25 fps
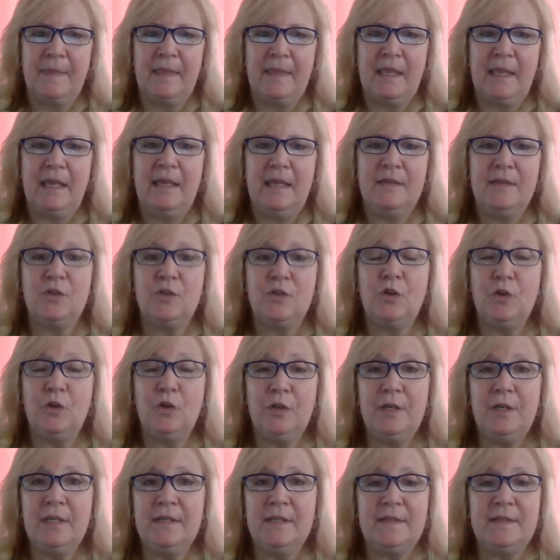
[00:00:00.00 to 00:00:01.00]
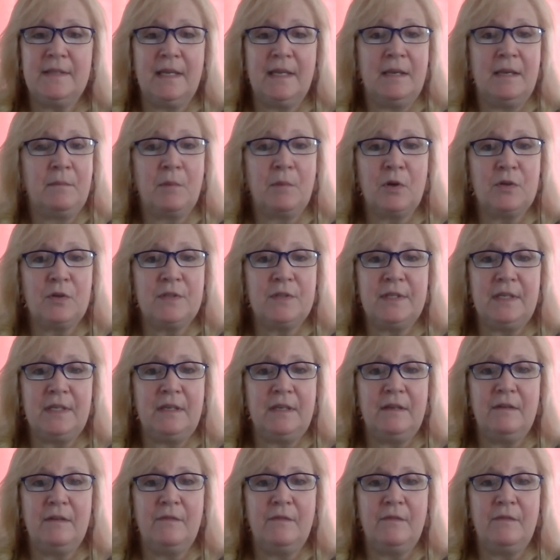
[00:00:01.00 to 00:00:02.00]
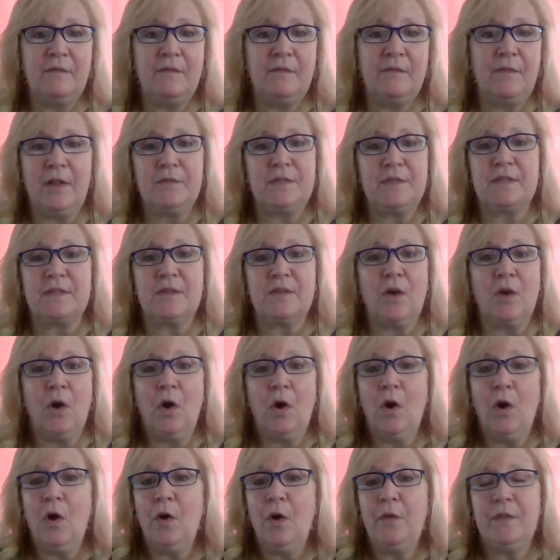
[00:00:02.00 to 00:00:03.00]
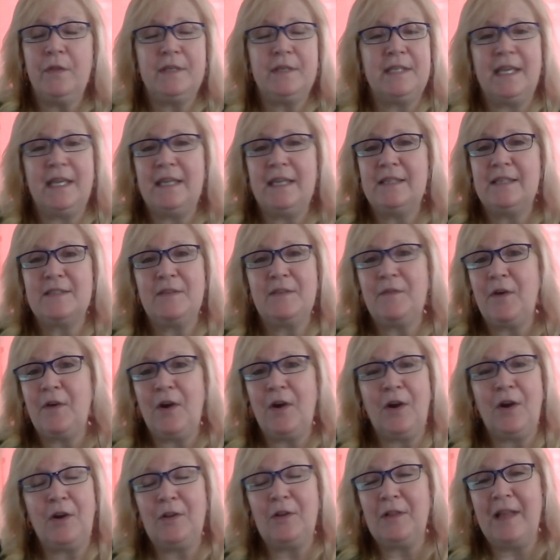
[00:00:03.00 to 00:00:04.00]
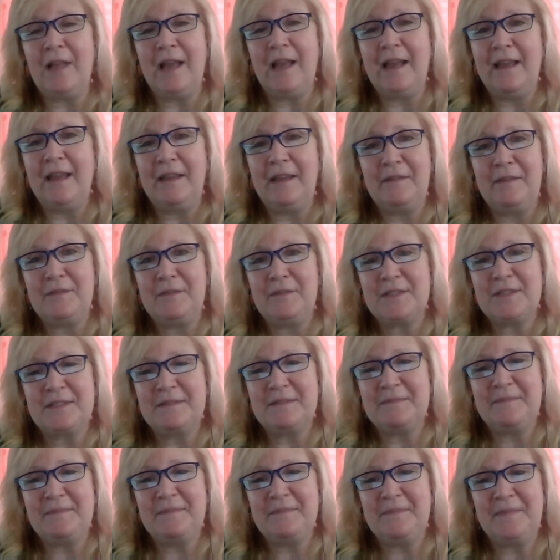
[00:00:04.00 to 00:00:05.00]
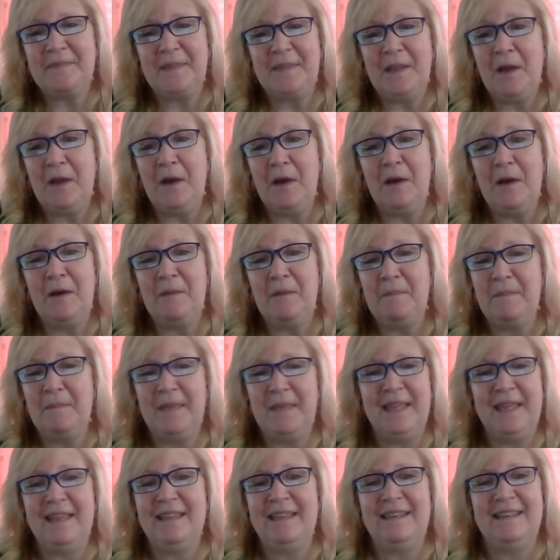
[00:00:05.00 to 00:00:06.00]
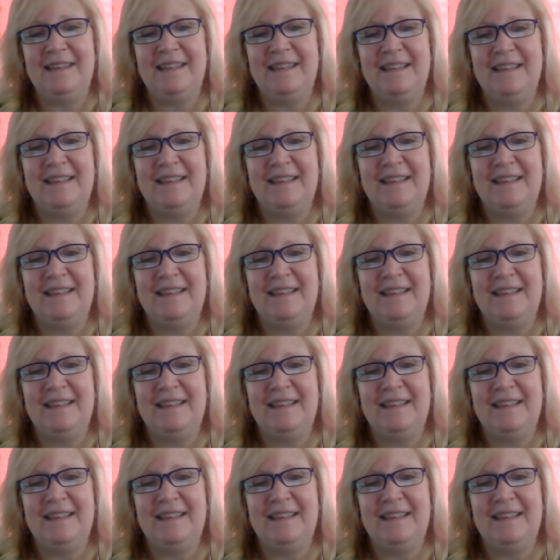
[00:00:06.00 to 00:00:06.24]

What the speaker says: His goodness and mercy follows us all the days of our lives. Amen.